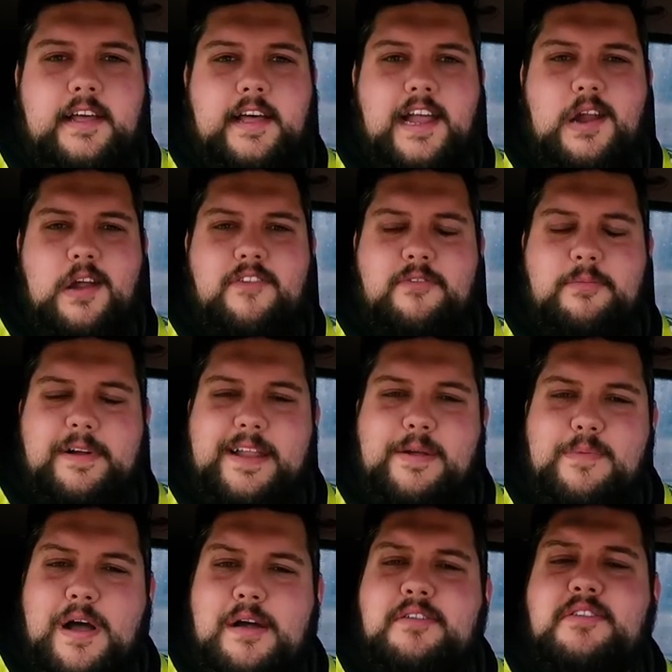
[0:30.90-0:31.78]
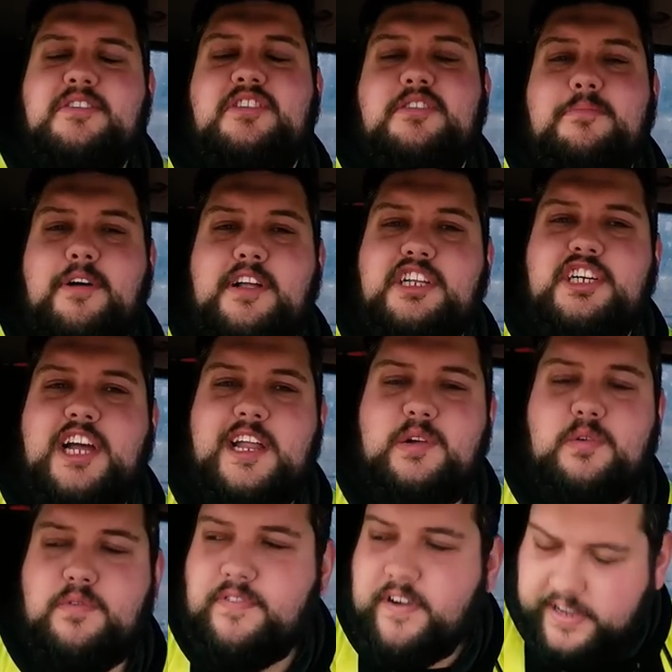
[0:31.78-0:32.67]
Hello everybody, welcome to my
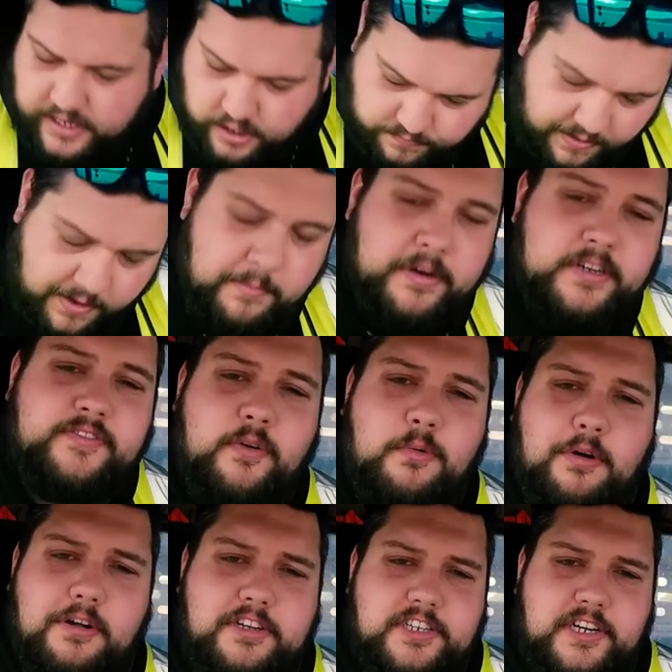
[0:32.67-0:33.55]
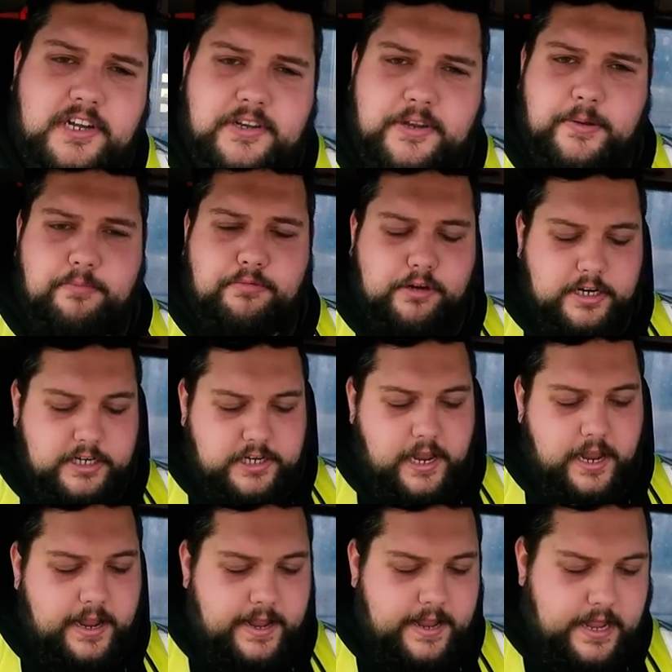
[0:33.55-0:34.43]
channel. Thank you very much for watching, I do
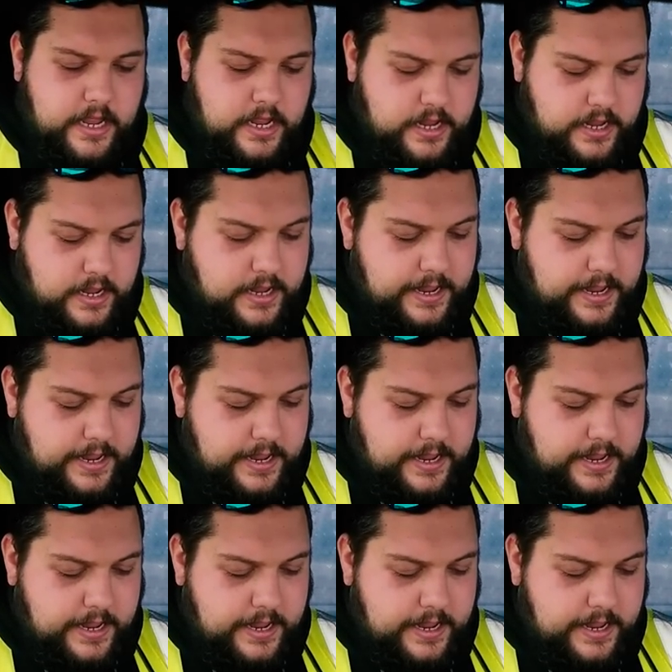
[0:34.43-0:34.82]
appreciate it.